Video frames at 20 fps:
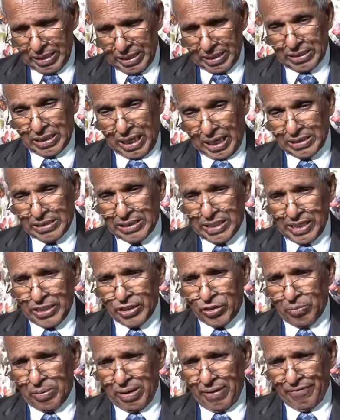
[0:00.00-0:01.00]
is considered
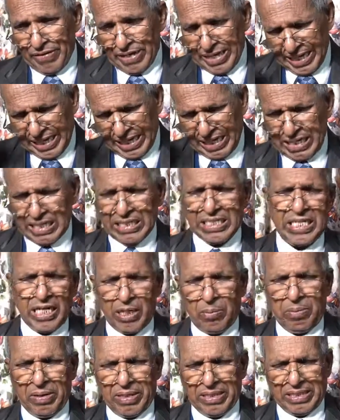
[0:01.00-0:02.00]
to be a very
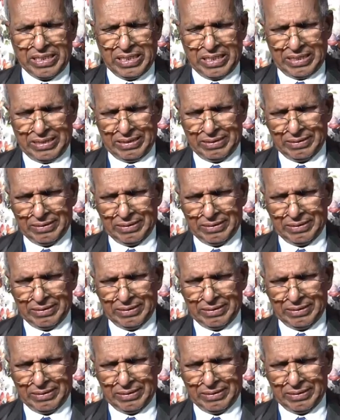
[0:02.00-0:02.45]
cursed person.